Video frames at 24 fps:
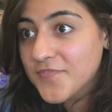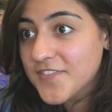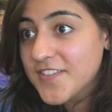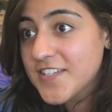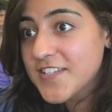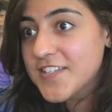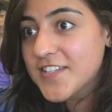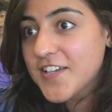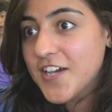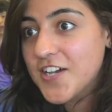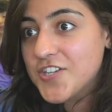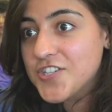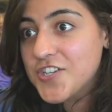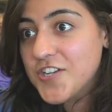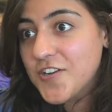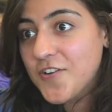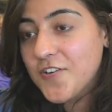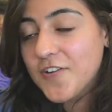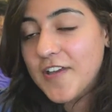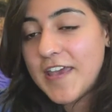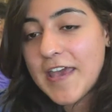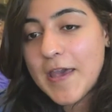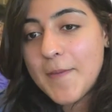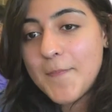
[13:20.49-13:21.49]
discussion
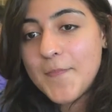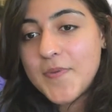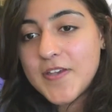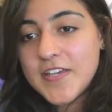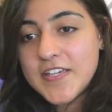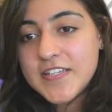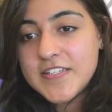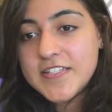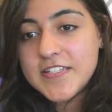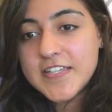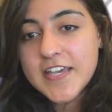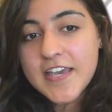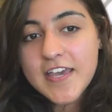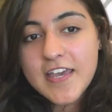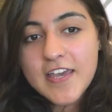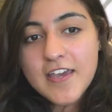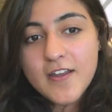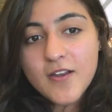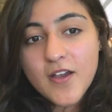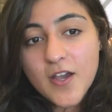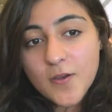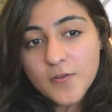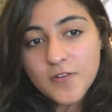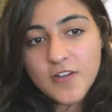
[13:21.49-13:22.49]
on campus,
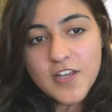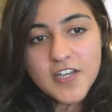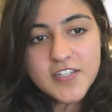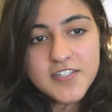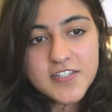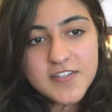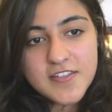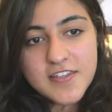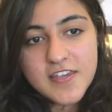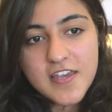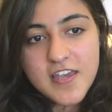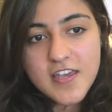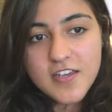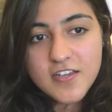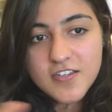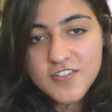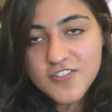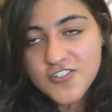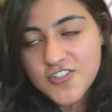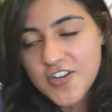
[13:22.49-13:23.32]
and I would like to thank